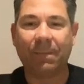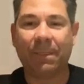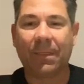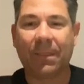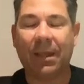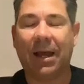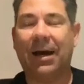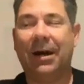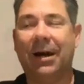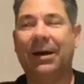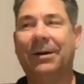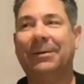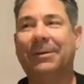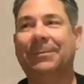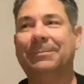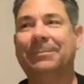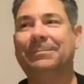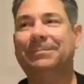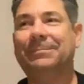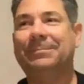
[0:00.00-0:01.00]

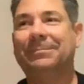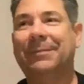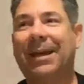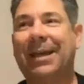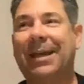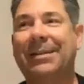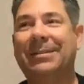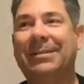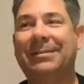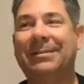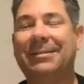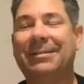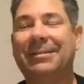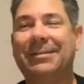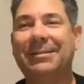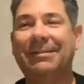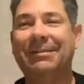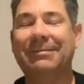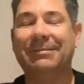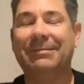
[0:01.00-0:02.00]
And
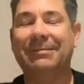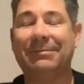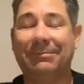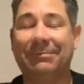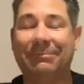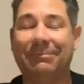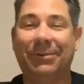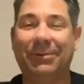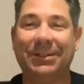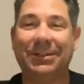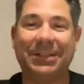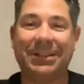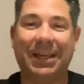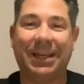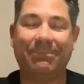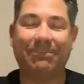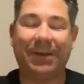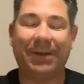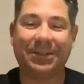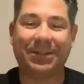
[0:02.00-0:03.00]
once again,
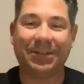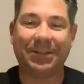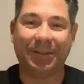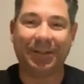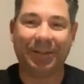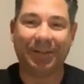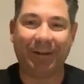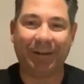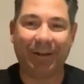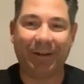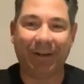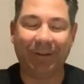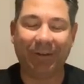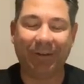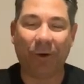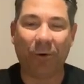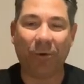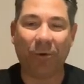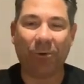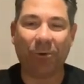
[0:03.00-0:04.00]
back to an
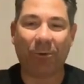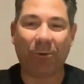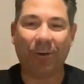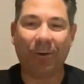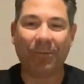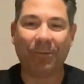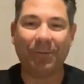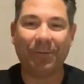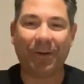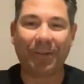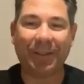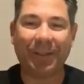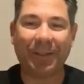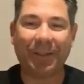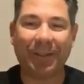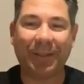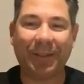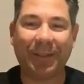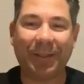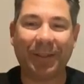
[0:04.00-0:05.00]
old quote, I think
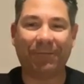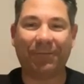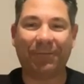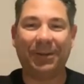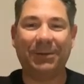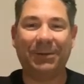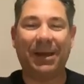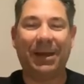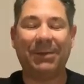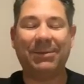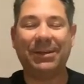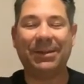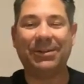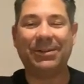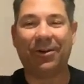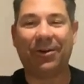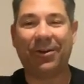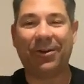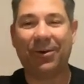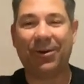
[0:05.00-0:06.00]
from the Definitely Maybe
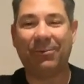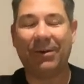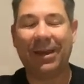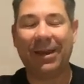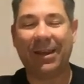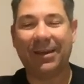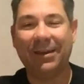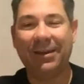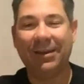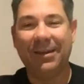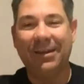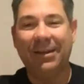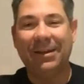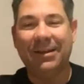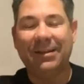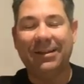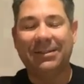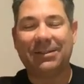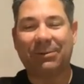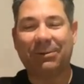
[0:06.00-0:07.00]
doco, where
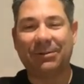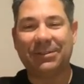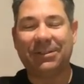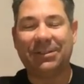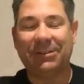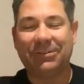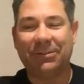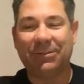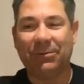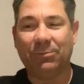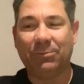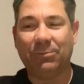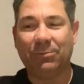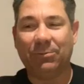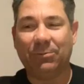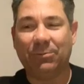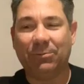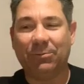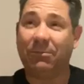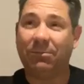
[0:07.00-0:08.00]
someone said to him,
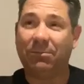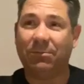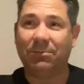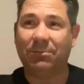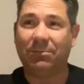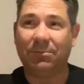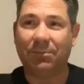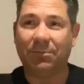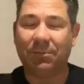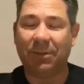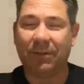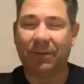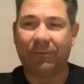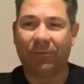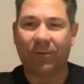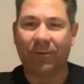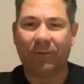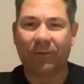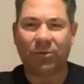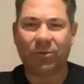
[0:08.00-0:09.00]
well, Live
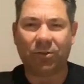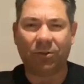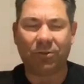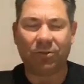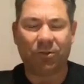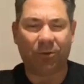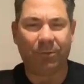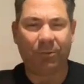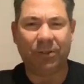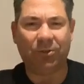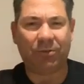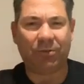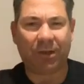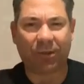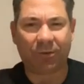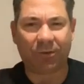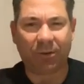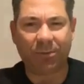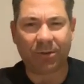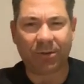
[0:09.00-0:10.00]
Forever should be track
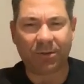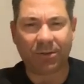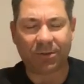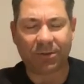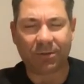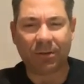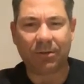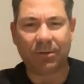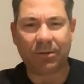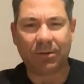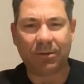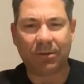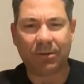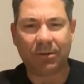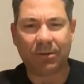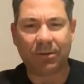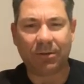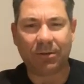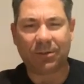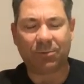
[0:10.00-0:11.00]
3 because
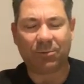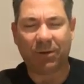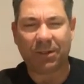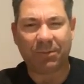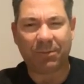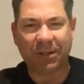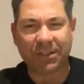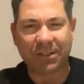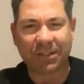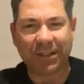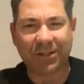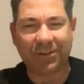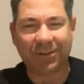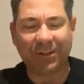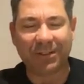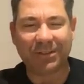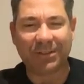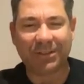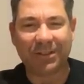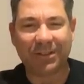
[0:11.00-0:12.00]
that's where the big single
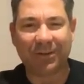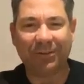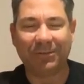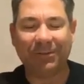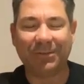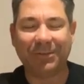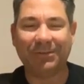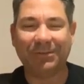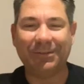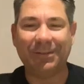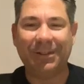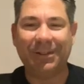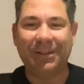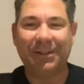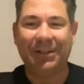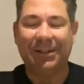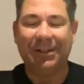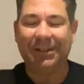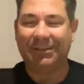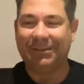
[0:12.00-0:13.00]
is, and
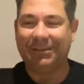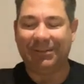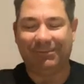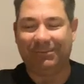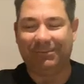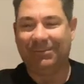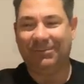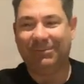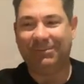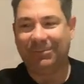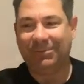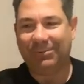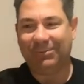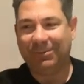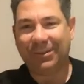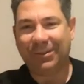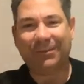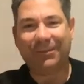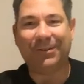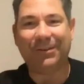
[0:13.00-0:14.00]
he said,
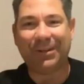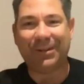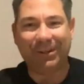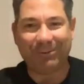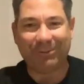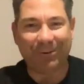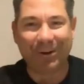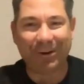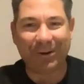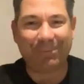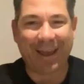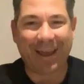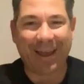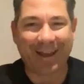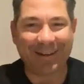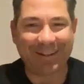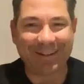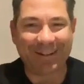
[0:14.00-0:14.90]
what the fuck are you on about?